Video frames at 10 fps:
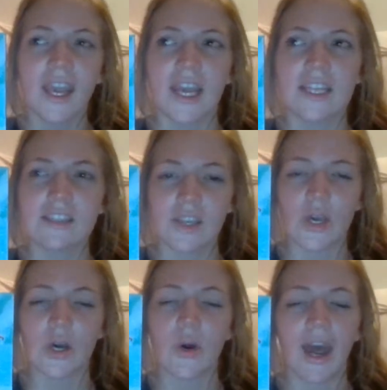And
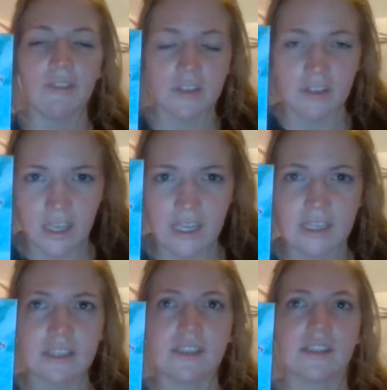so after
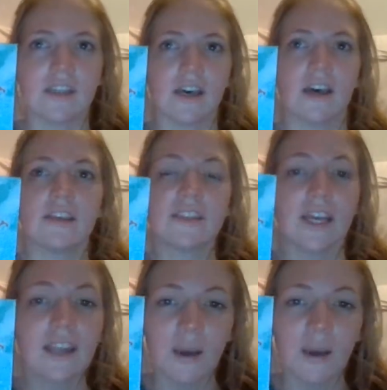this, the sun